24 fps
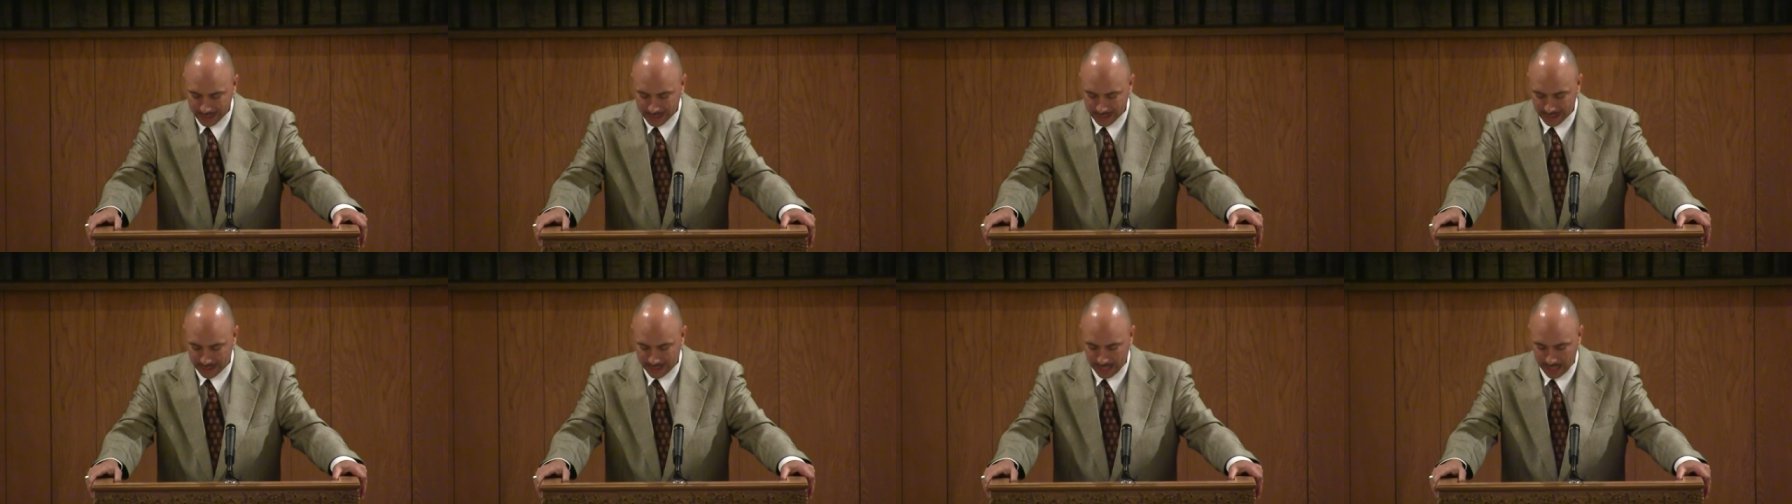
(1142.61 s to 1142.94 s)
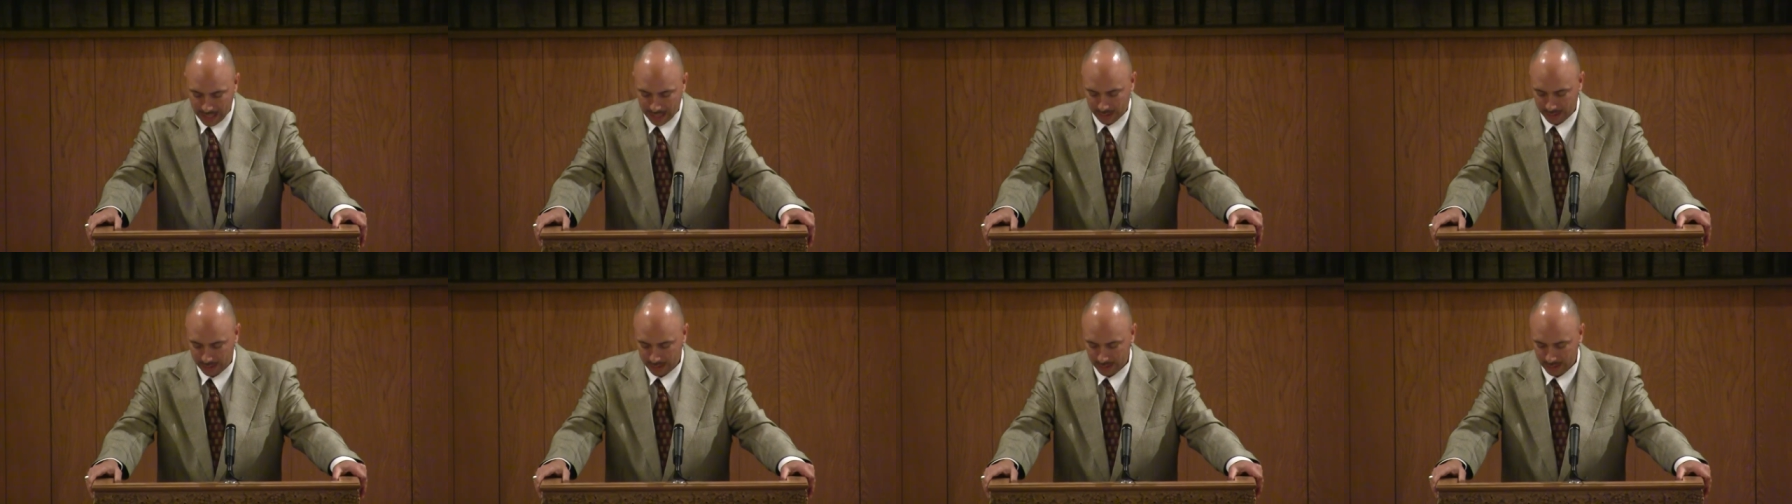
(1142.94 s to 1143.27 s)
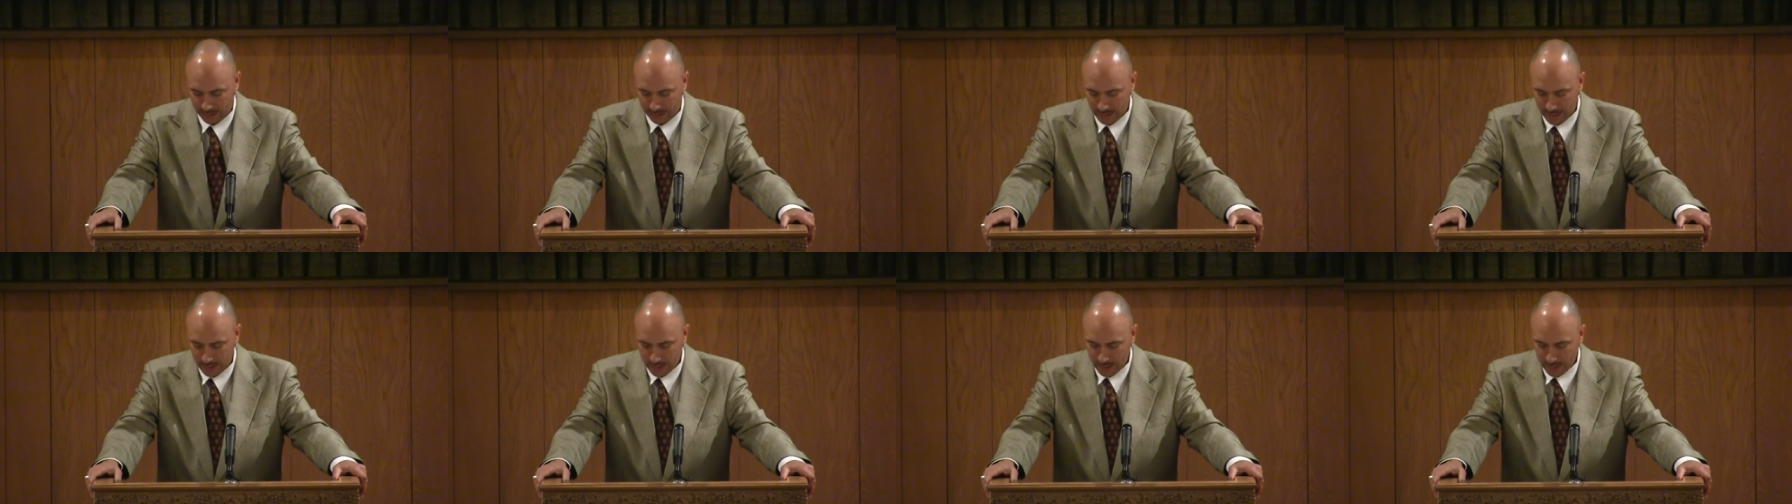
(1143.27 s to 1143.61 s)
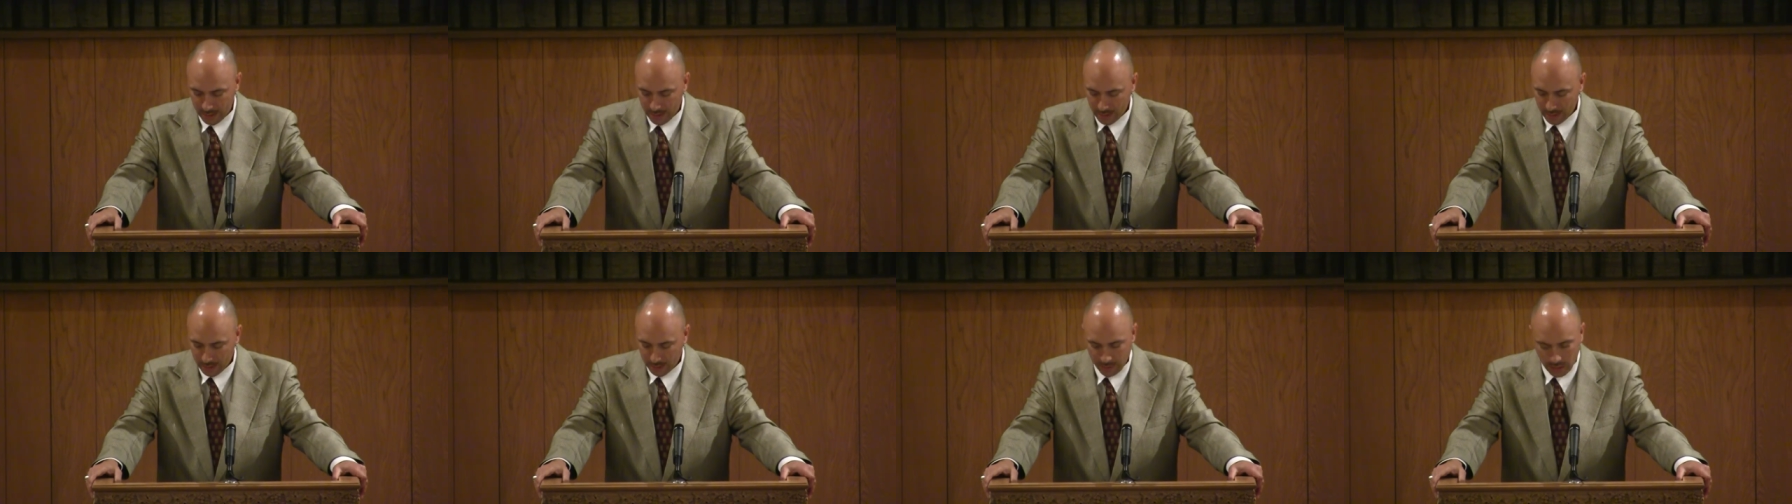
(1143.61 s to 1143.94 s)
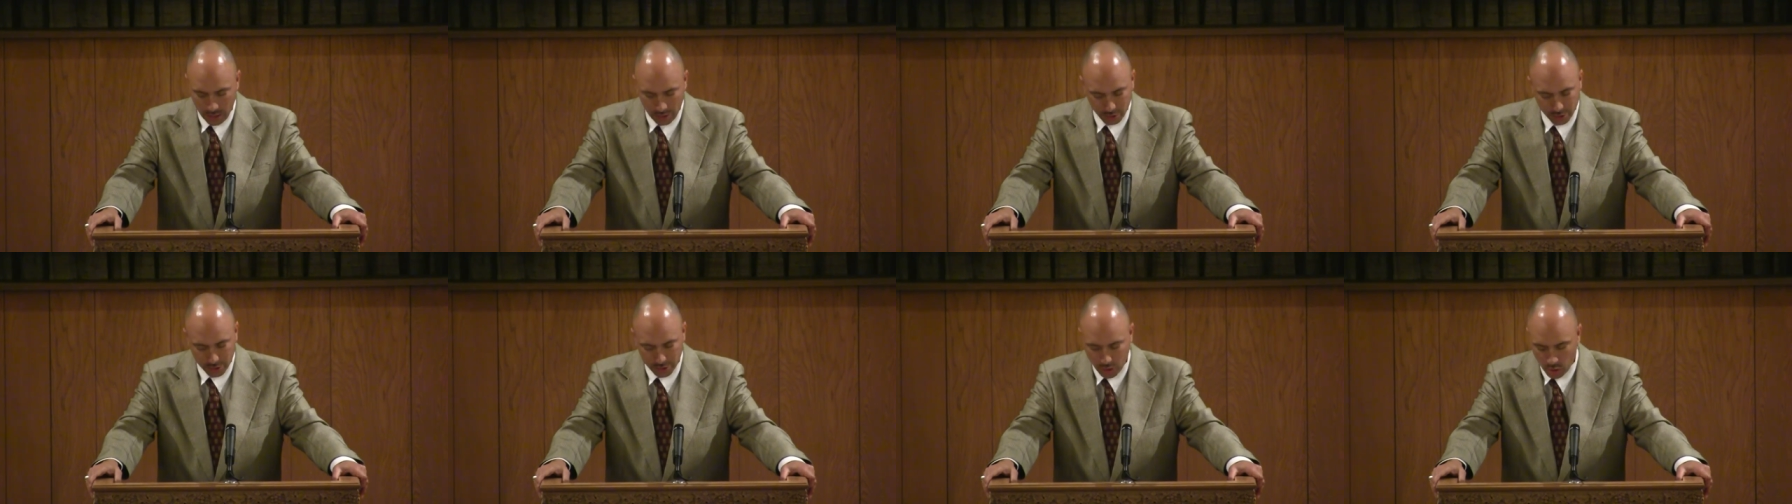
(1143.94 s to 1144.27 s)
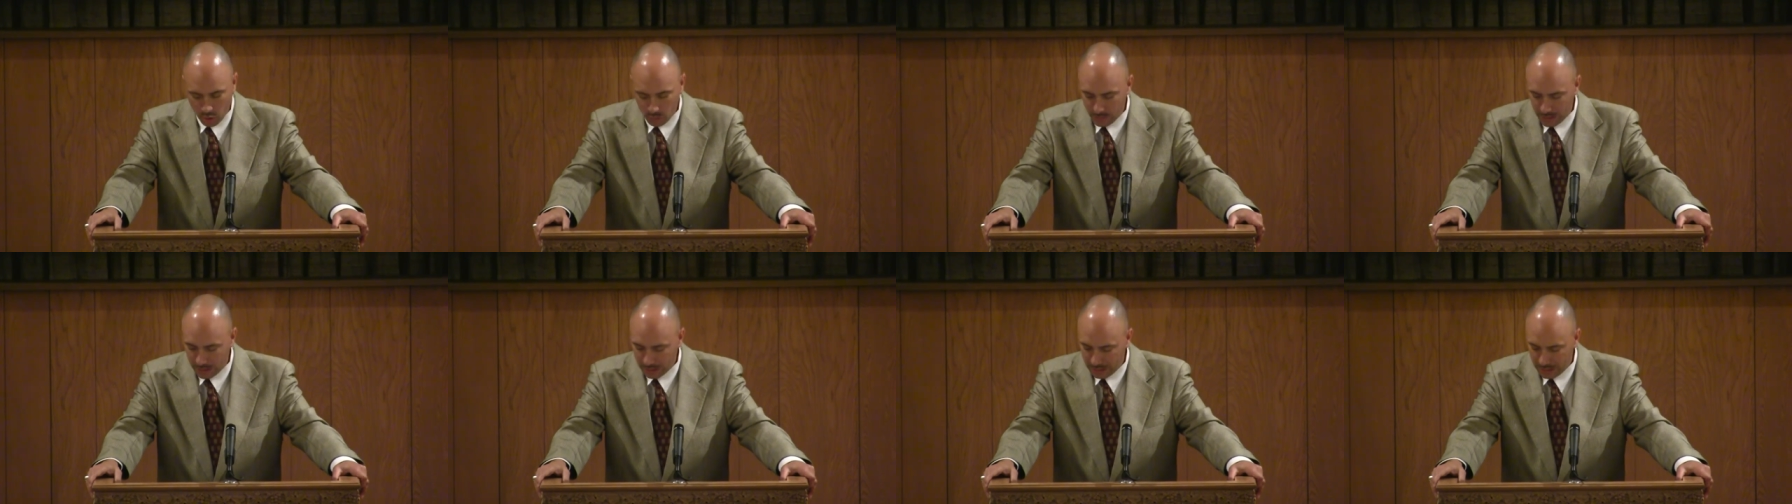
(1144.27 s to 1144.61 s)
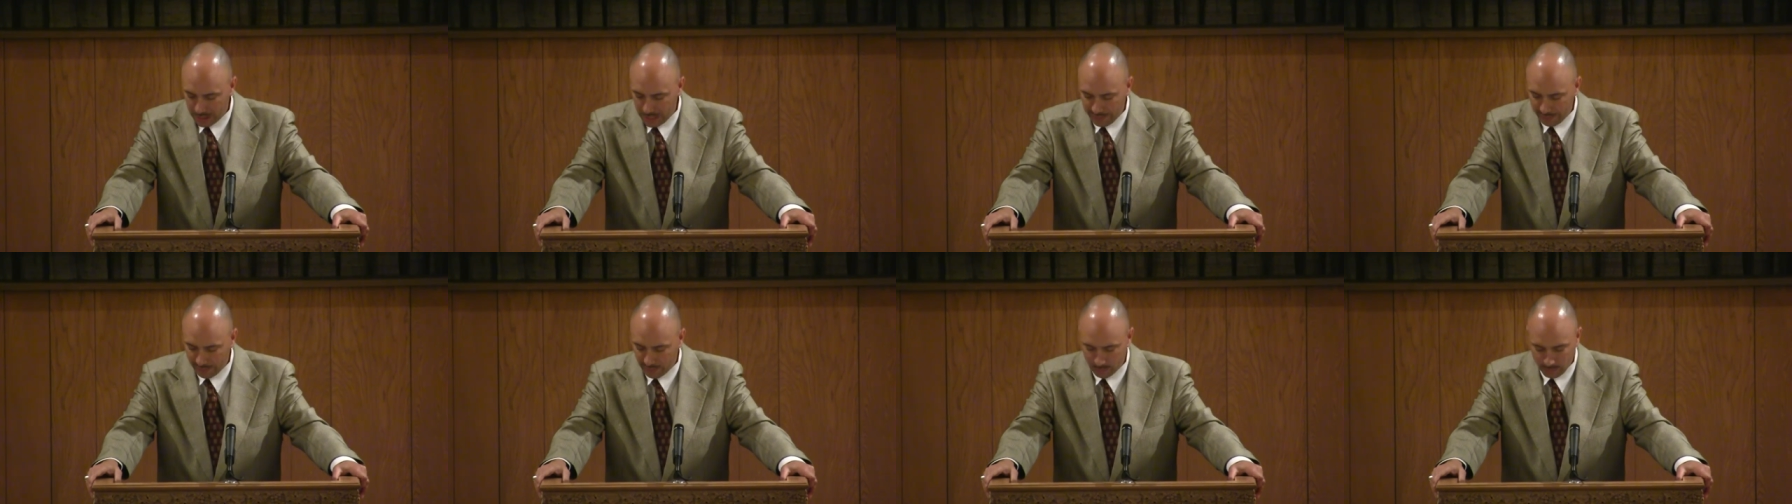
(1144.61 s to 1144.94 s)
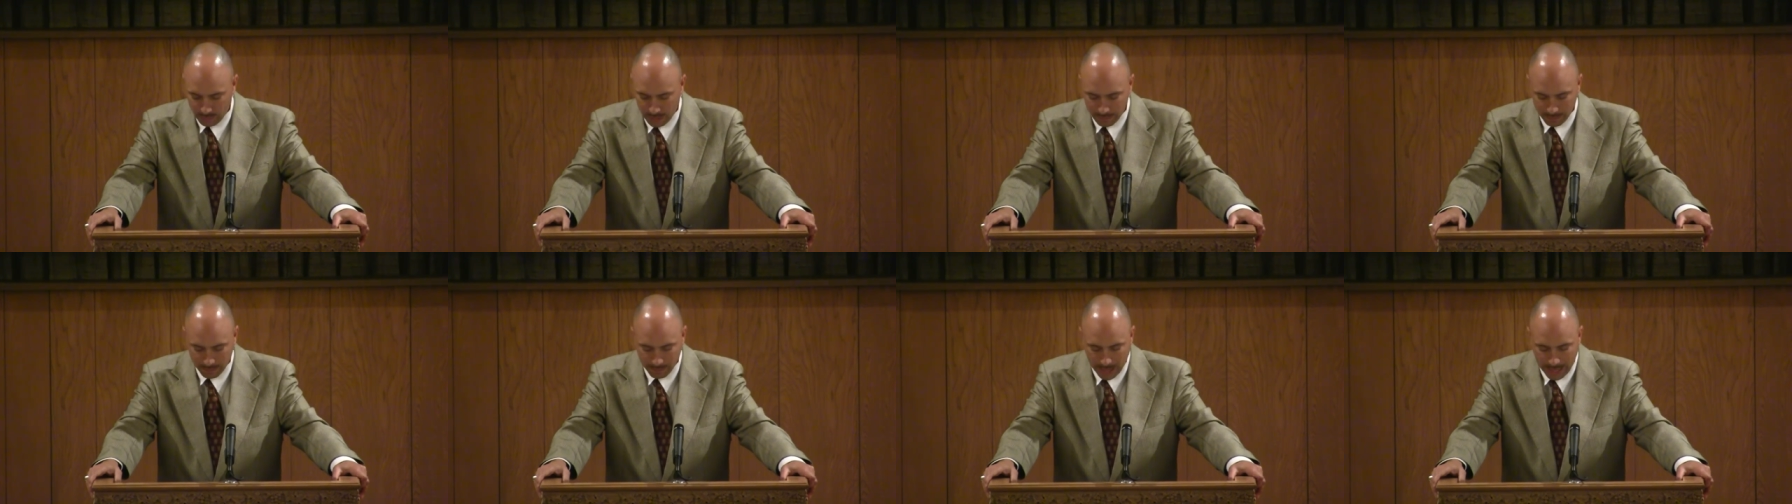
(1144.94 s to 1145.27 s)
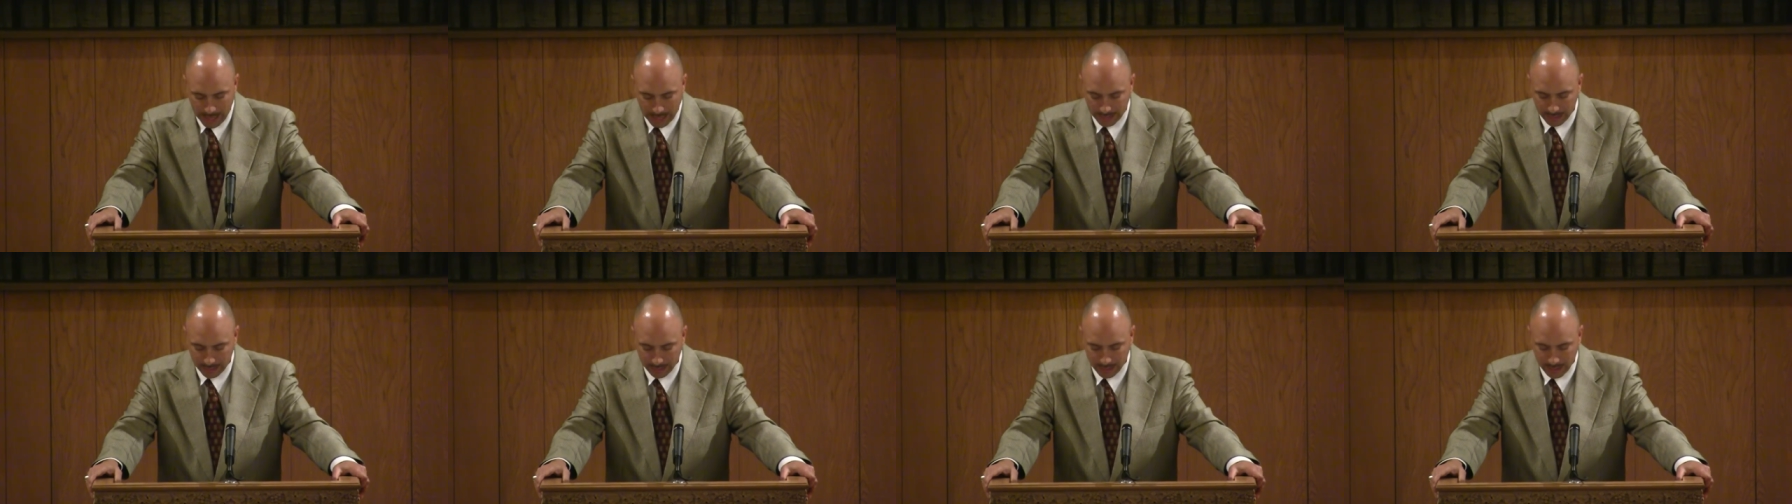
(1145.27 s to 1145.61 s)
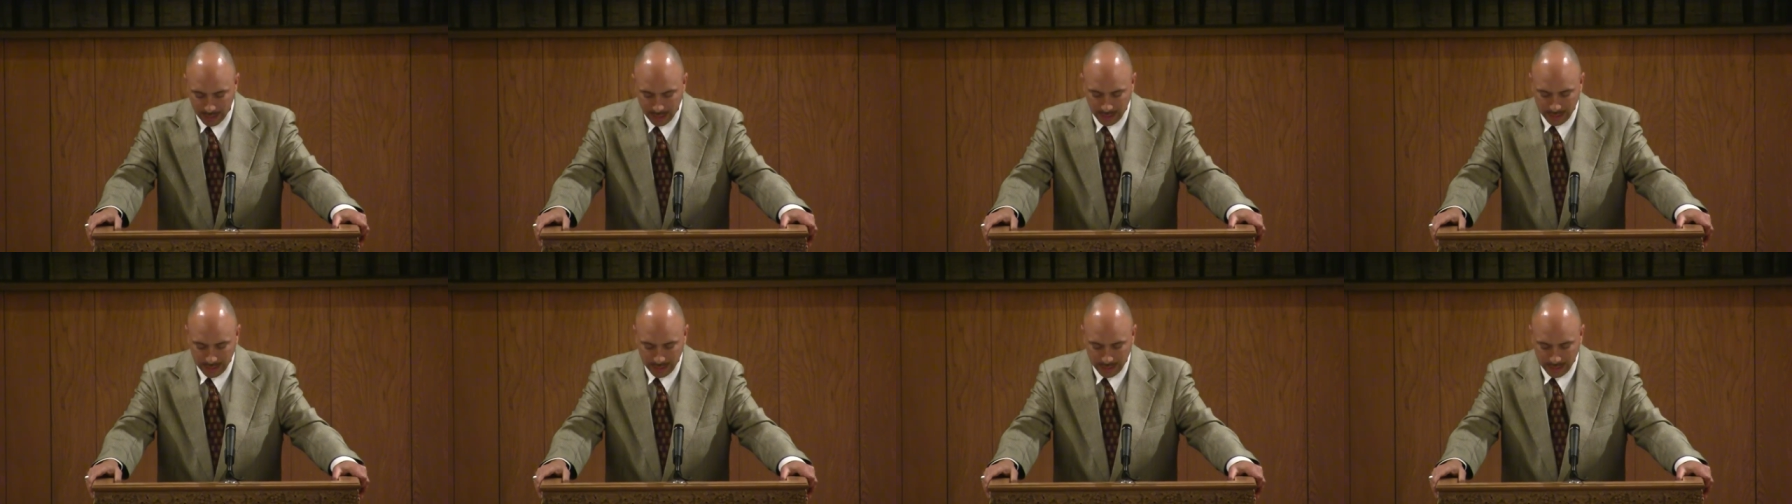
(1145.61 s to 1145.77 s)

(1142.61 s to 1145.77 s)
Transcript: and Canada. There's so much evil to be battled